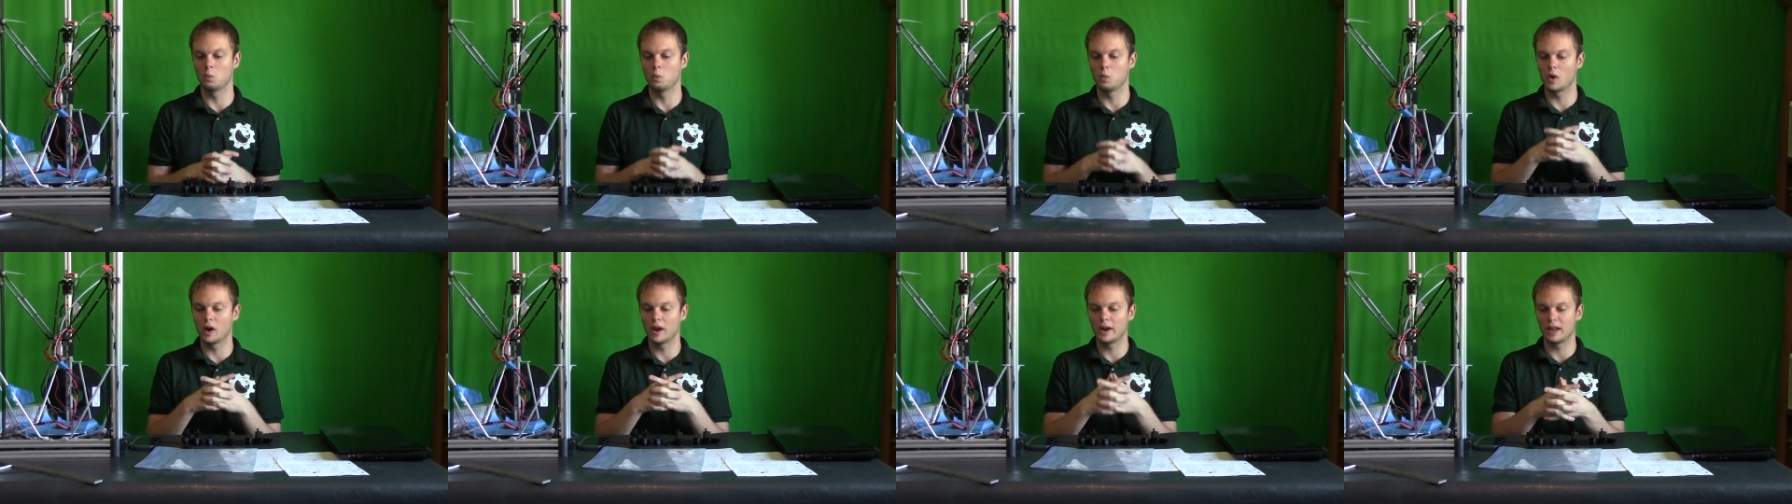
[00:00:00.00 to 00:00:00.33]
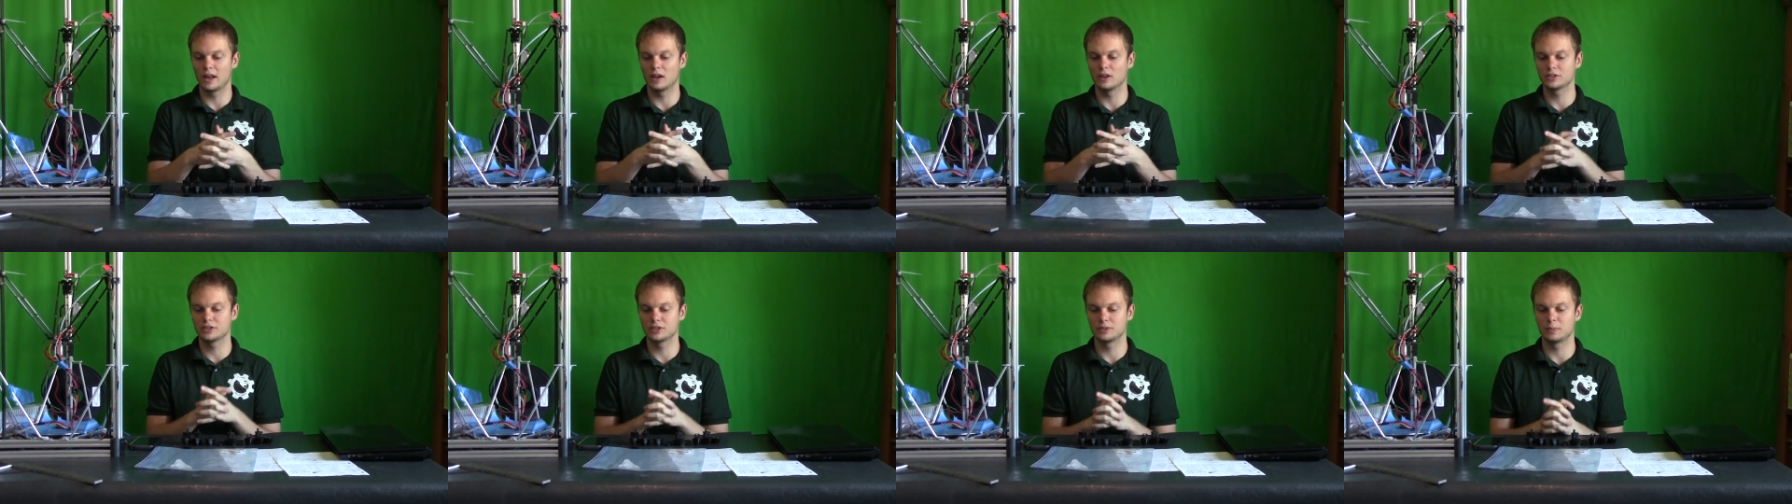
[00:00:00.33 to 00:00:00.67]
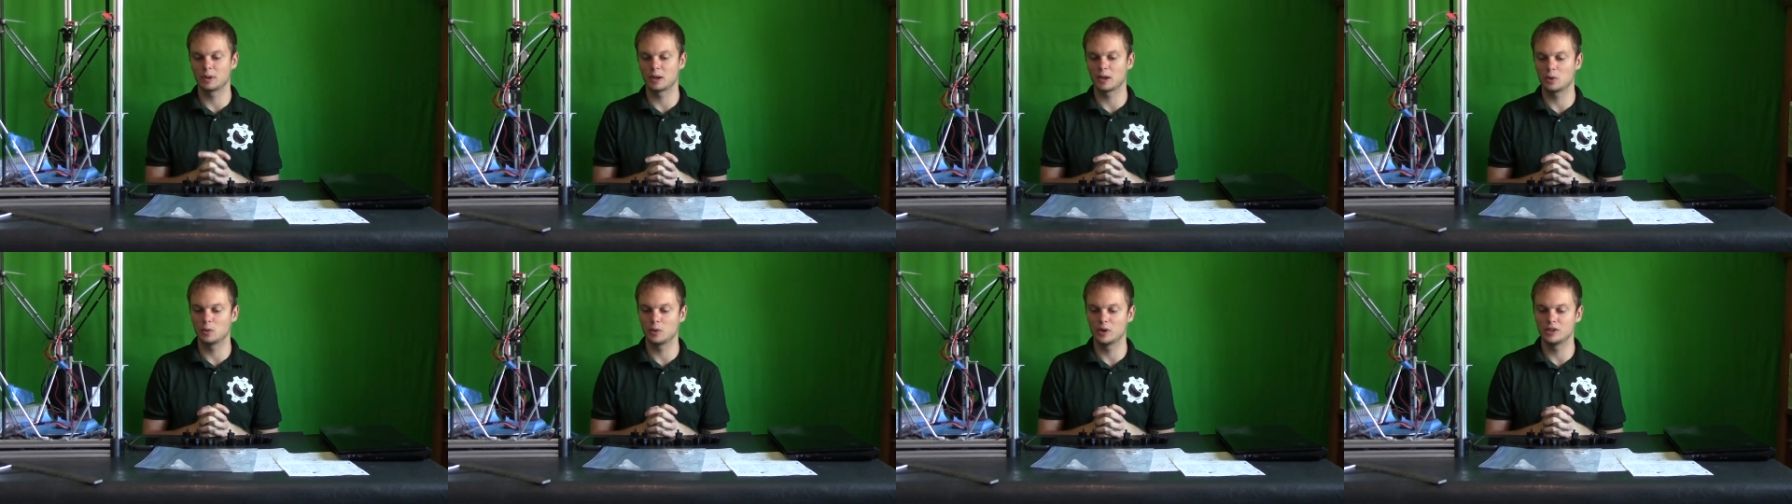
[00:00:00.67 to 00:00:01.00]
what else
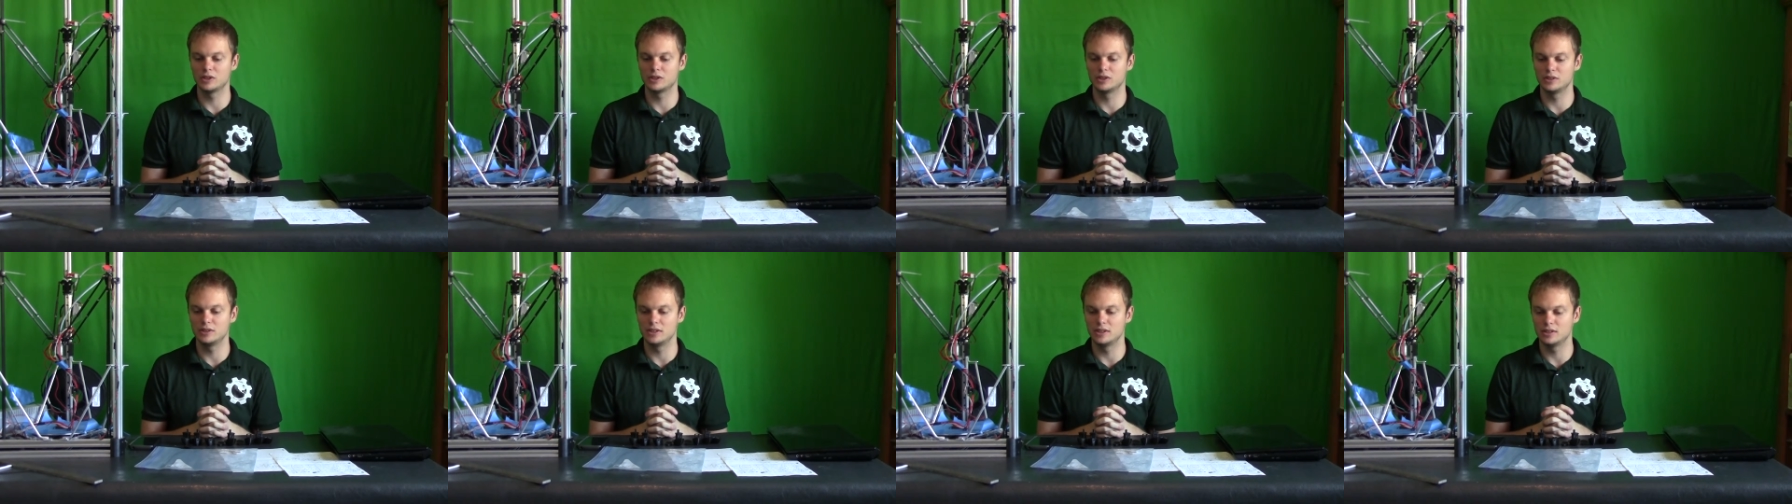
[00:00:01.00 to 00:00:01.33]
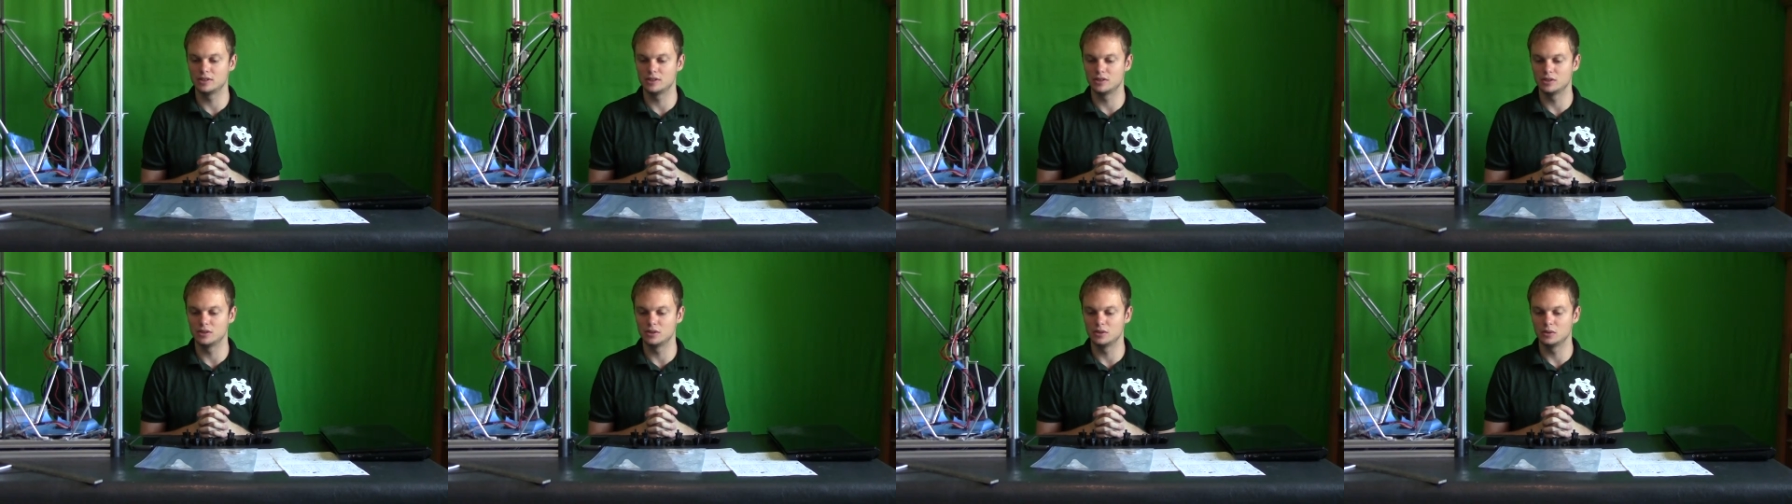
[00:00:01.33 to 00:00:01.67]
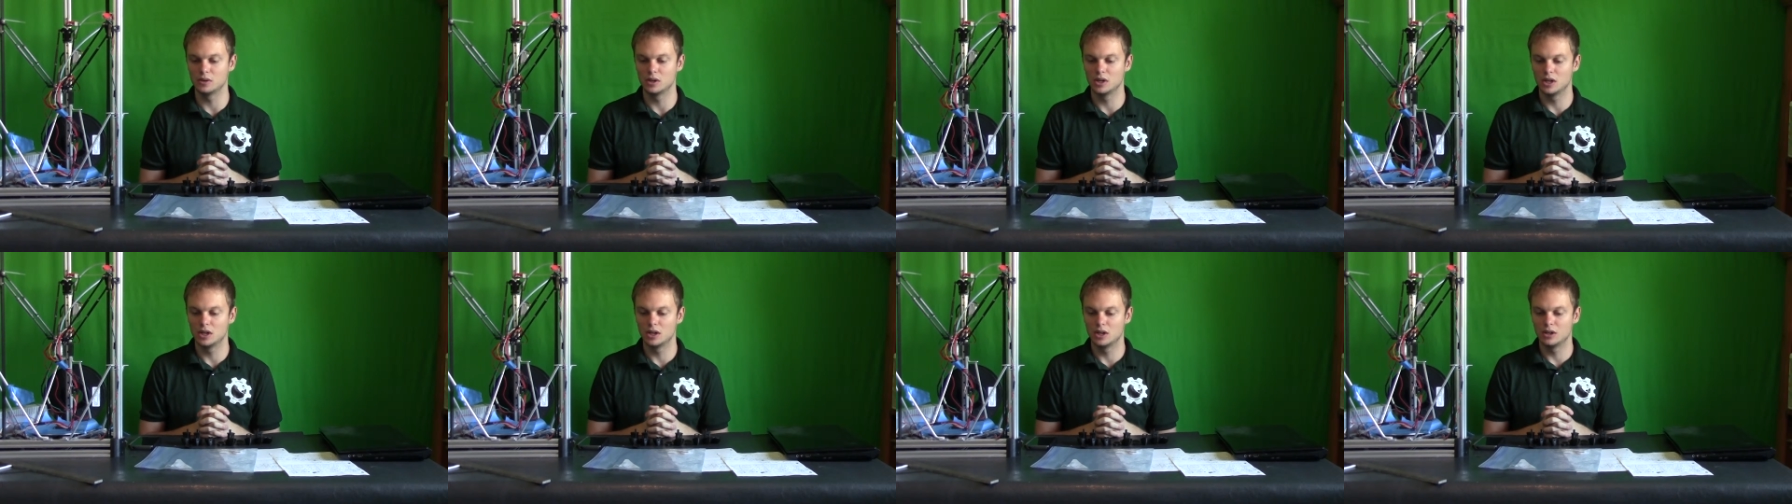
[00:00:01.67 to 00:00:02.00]
am I going to need
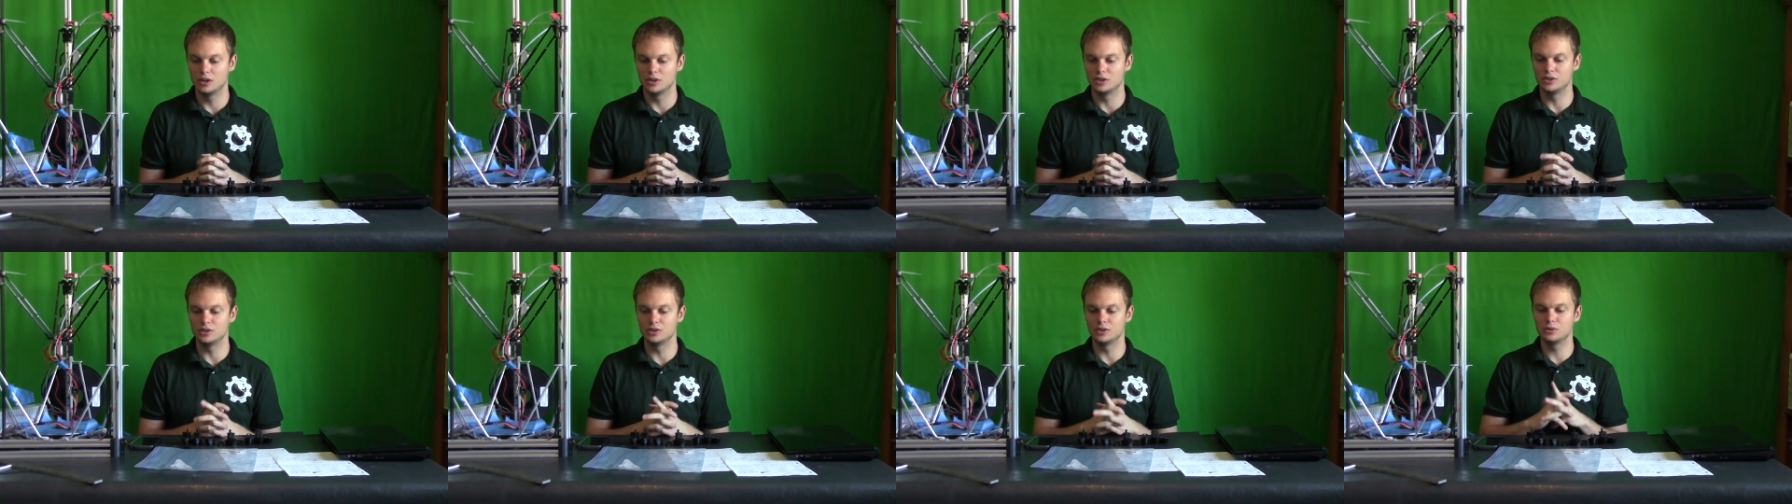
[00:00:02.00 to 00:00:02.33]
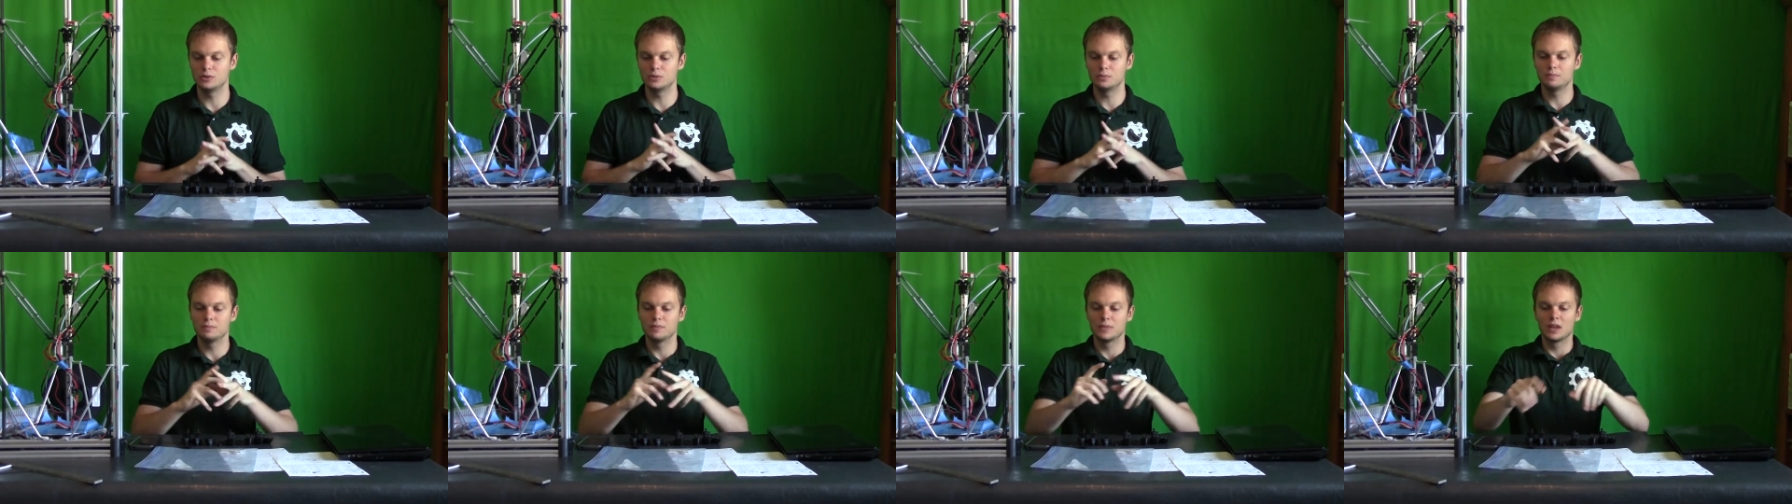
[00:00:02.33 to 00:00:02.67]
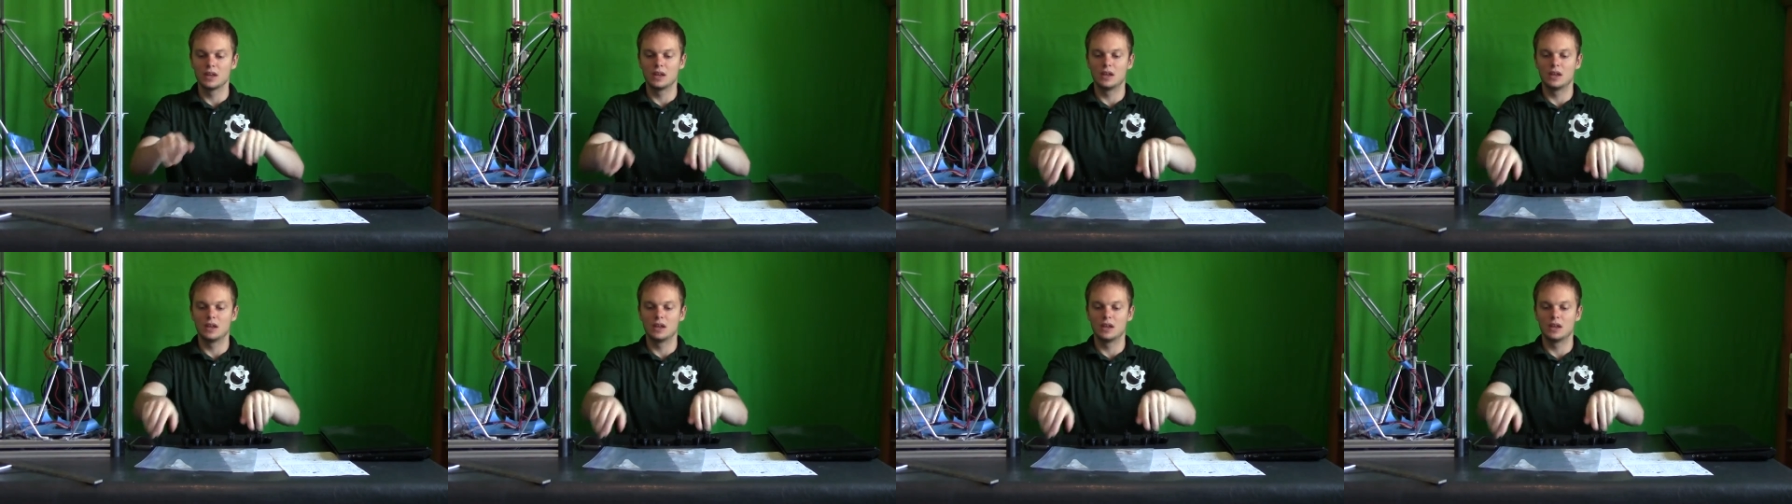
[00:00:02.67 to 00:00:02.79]
to do?